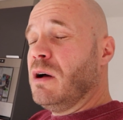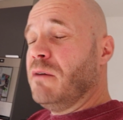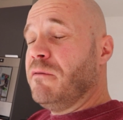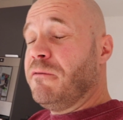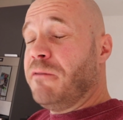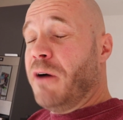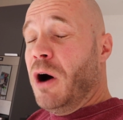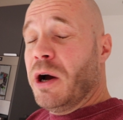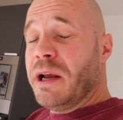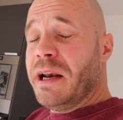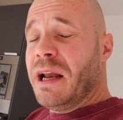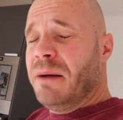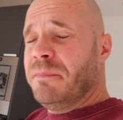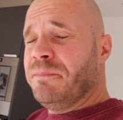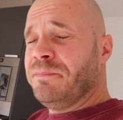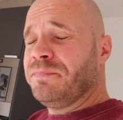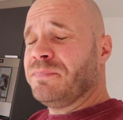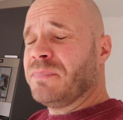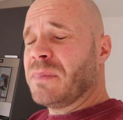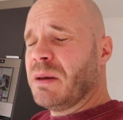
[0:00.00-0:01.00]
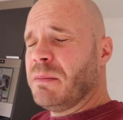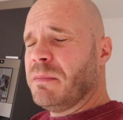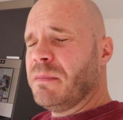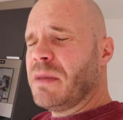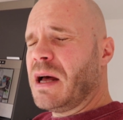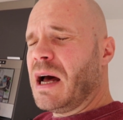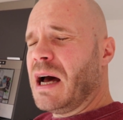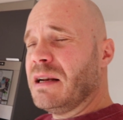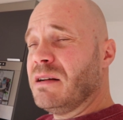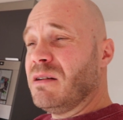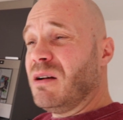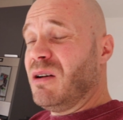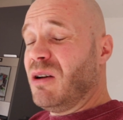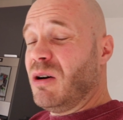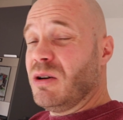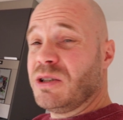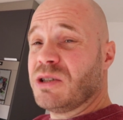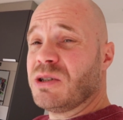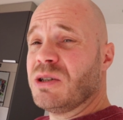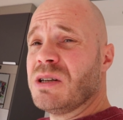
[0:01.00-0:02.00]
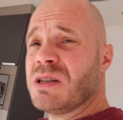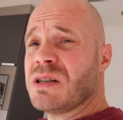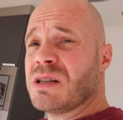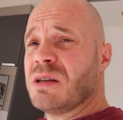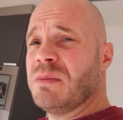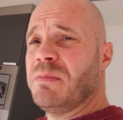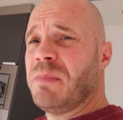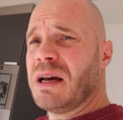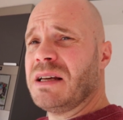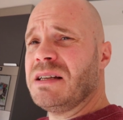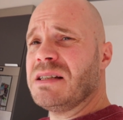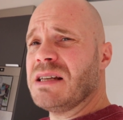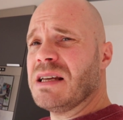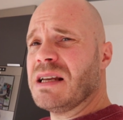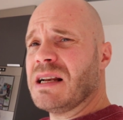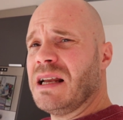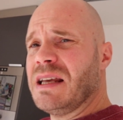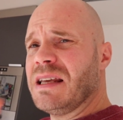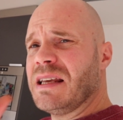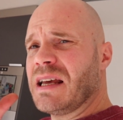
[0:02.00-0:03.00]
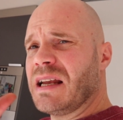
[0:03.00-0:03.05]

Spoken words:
finer and like dust, basically.